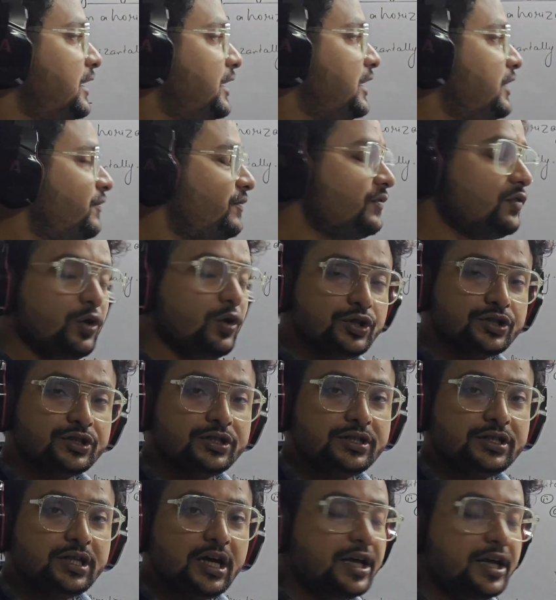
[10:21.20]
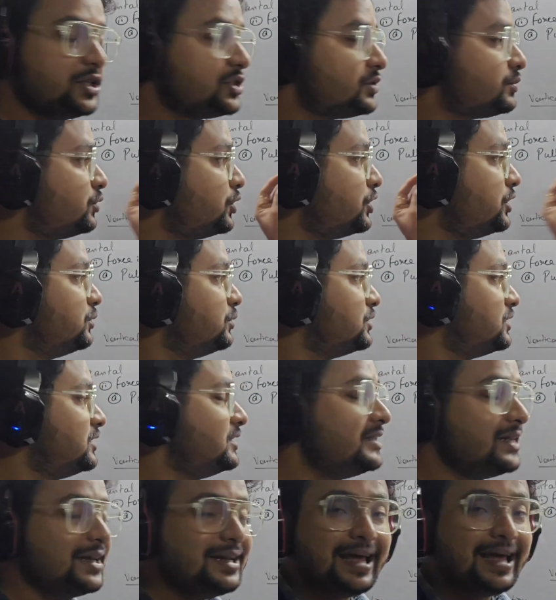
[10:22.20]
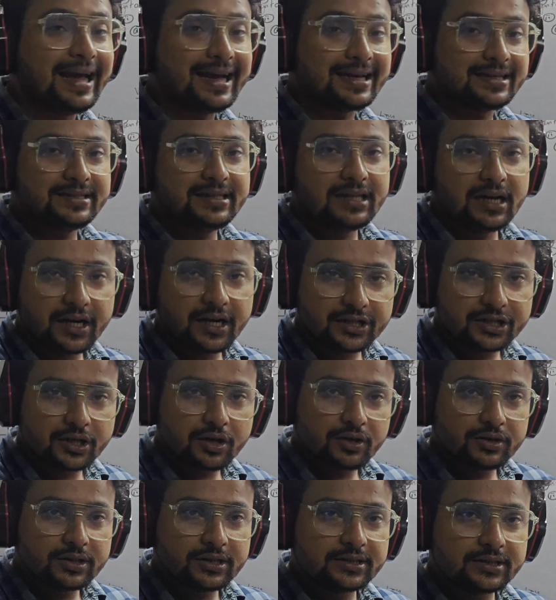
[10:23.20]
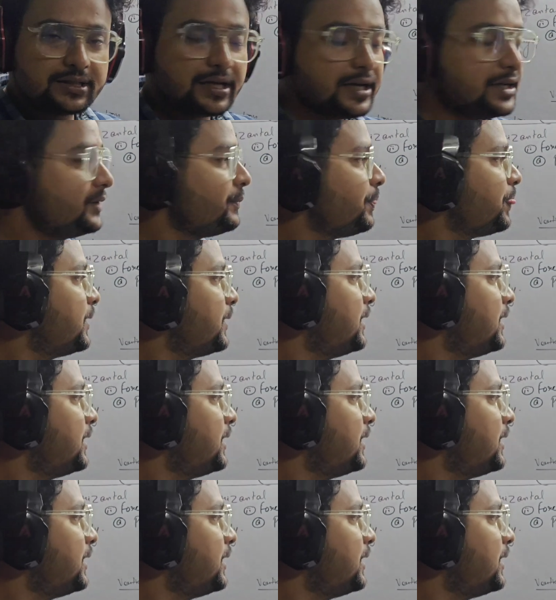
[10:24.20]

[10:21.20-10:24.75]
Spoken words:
F cos theta is producing an acceleration on this side,